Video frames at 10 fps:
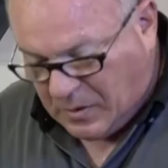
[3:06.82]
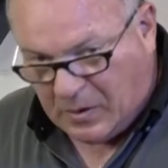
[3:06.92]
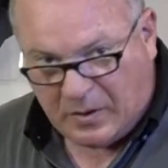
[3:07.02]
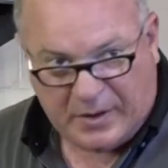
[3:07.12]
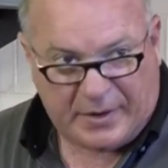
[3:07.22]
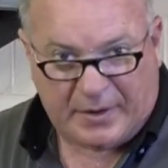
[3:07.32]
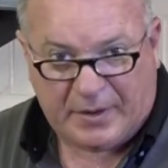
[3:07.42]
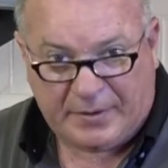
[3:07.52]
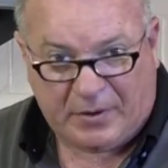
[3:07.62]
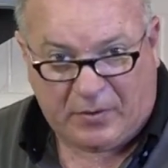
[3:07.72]
All right,
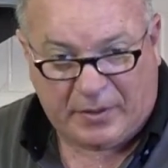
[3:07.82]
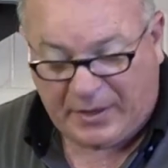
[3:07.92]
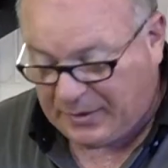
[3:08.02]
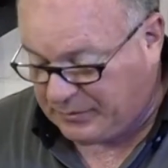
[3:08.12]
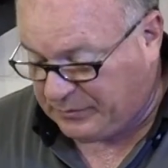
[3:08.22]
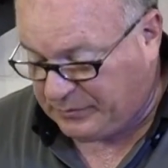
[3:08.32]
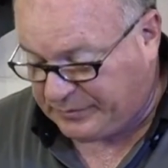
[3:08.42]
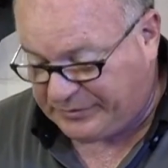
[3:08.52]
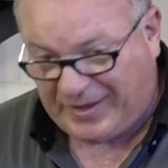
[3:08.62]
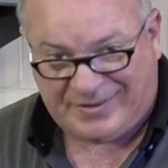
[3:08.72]
now all I got to do
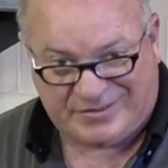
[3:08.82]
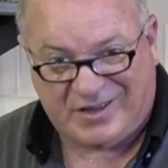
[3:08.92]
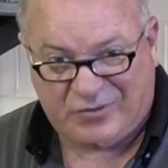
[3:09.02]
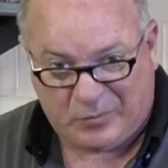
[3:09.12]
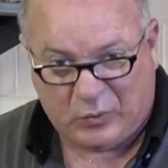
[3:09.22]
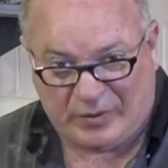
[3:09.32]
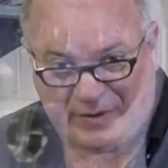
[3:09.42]
is that seven more